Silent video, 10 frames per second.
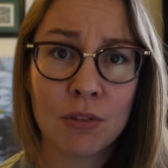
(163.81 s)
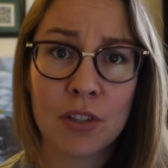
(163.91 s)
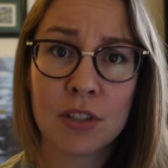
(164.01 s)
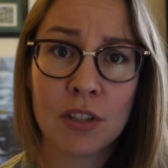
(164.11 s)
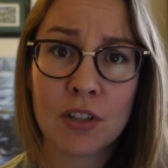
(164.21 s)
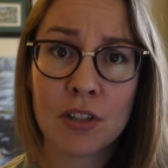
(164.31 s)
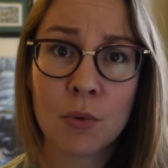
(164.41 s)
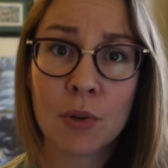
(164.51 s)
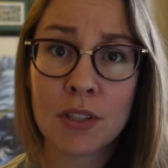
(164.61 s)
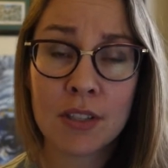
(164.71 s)
just search
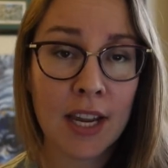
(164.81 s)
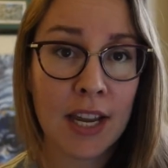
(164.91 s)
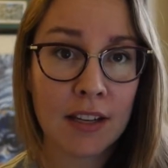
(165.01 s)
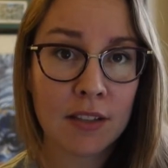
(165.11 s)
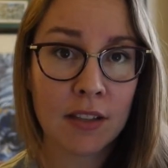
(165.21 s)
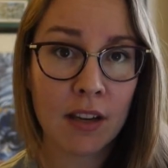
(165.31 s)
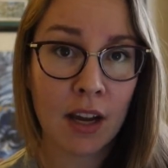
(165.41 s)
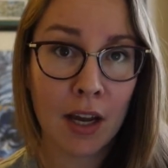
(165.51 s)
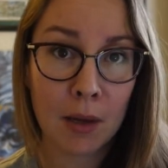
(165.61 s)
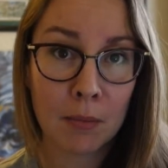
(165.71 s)
your state
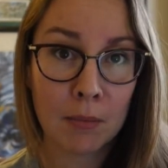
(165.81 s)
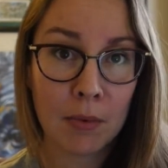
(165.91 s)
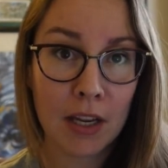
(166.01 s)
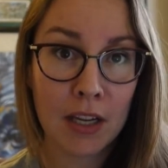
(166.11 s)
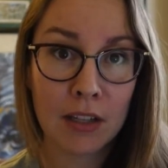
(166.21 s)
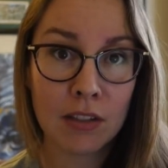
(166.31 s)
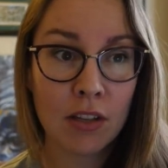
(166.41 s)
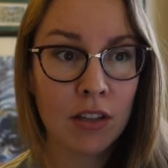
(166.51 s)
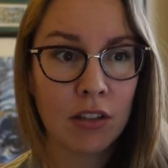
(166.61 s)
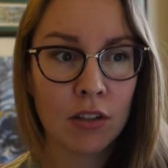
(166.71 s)
and
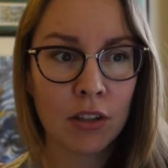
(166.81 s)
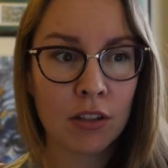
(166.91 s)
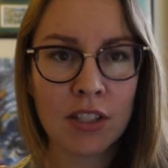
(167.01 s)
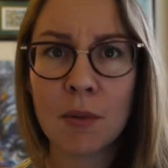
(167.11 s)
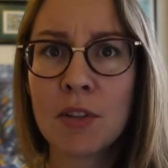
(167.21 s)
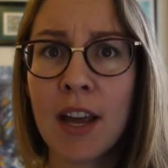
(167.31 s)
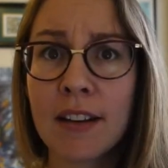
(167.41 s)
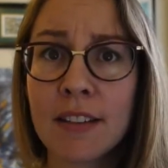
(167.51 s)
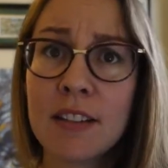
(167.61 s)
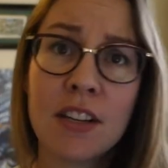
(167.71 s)
your
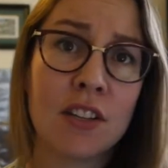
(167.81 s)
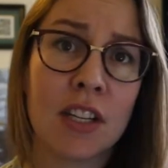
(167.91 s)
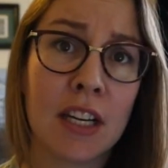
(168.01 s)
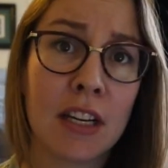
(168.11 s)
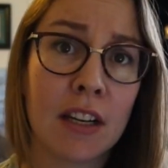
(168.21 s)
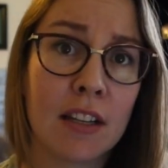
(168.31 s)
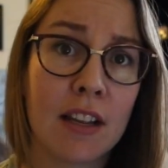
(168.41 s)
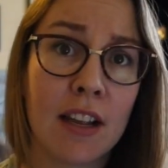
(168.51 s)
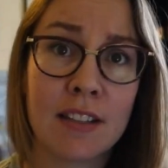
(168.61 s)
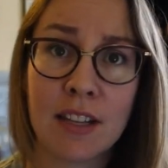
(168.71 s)
subject and teaching
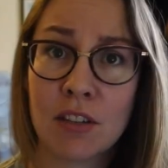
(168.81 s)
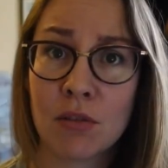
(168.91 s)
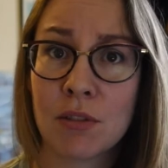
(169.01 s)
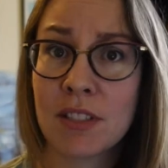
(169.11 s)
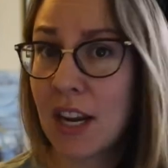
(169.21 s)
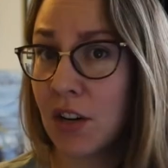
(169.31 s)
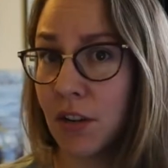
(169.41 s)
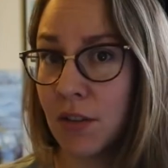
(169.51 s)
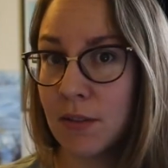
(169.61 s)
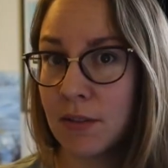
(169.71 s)
essential
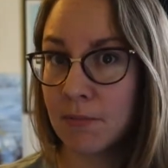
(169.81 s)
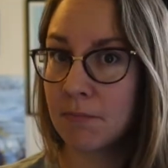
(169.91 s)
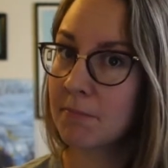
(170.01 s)
standards.